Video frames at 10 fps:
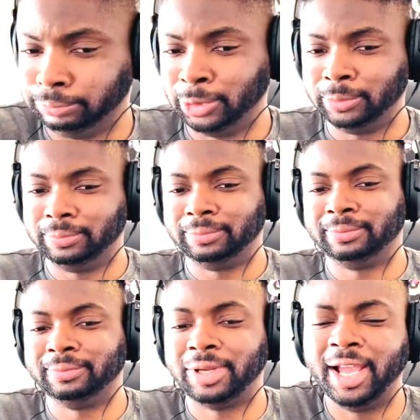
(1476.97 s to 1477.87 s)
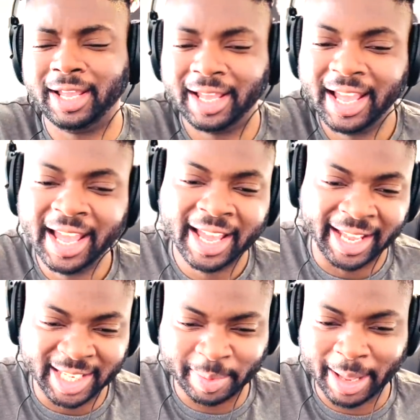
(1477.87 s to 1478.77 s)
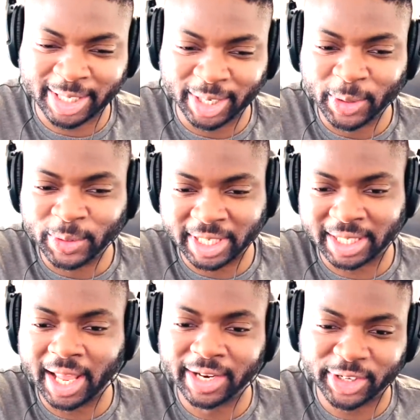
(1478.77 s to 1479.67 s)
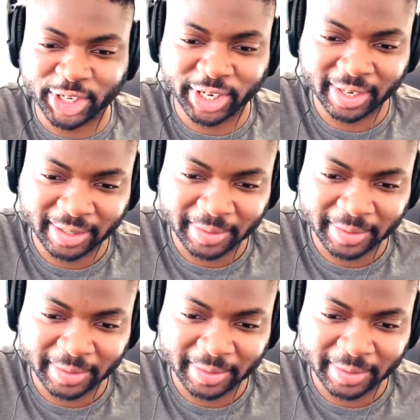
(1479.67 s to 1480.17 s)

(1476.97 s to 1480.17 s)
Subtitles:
Nope. He's about to lose his lunch.